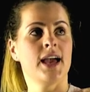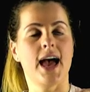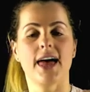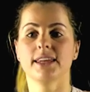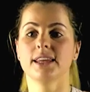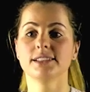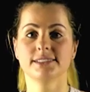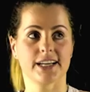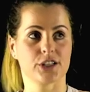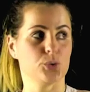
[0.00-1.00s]
And then the
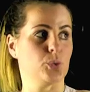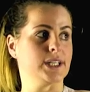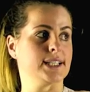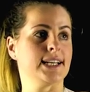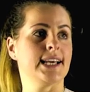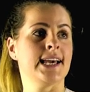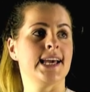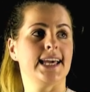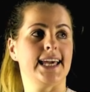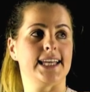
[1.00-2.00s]
second one
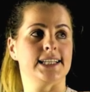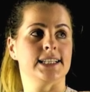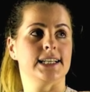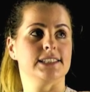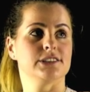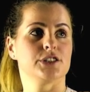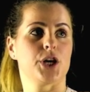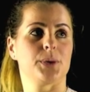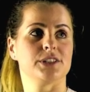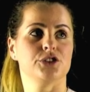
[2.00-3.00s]
in is
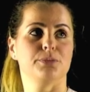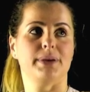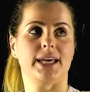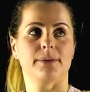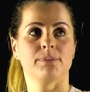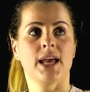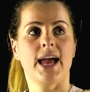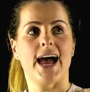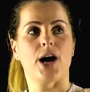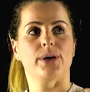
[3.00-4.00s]
going to be
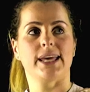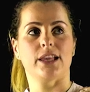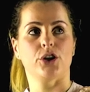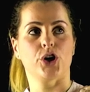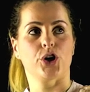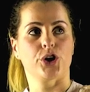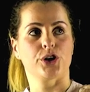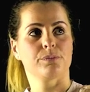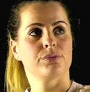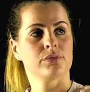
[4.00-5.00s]
our
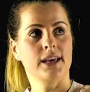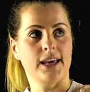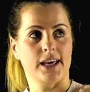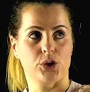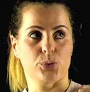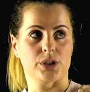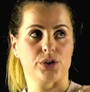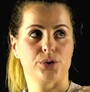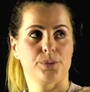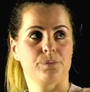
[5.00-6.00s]

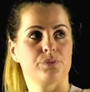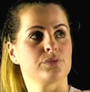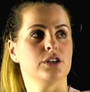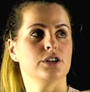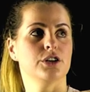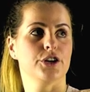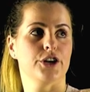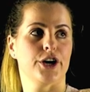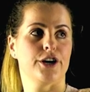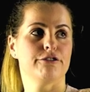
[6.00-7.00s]
ilioinguinal
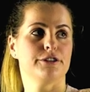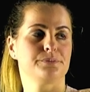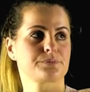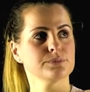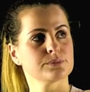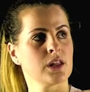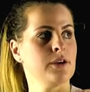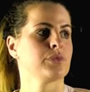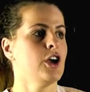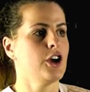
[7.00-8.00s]
nerve.
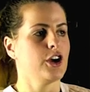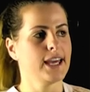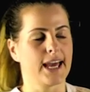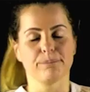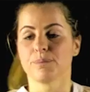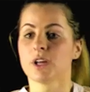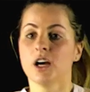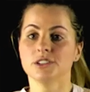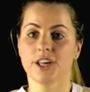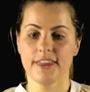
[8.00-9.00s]
Okay,
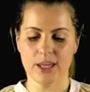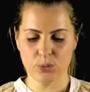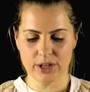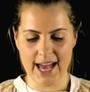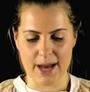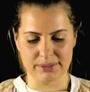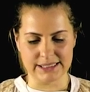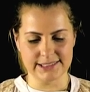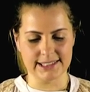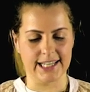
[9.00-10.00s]
so then what
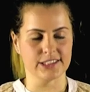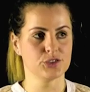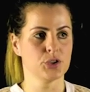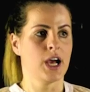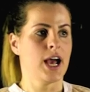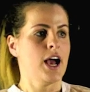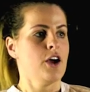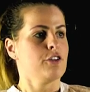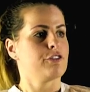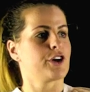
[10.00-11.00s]
happens is
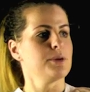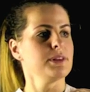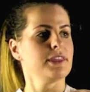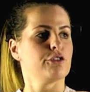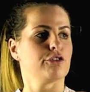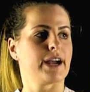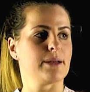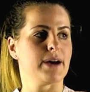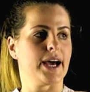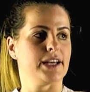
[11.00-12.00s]
from the
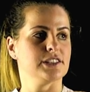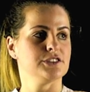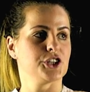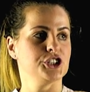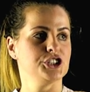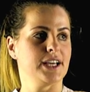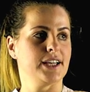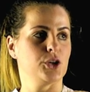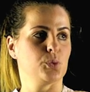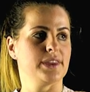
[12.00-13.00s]
rami
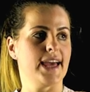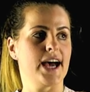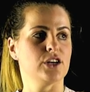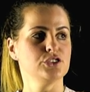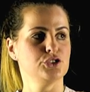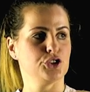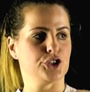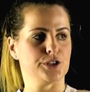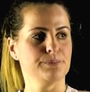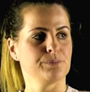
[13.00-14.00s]
associated with
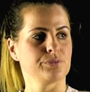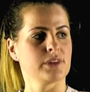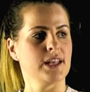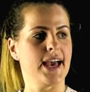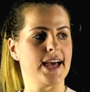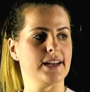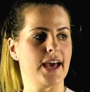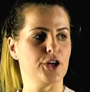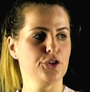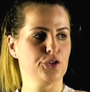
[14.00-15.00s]
L2, and
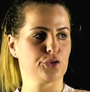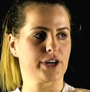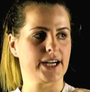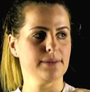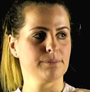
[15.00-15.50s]
L3.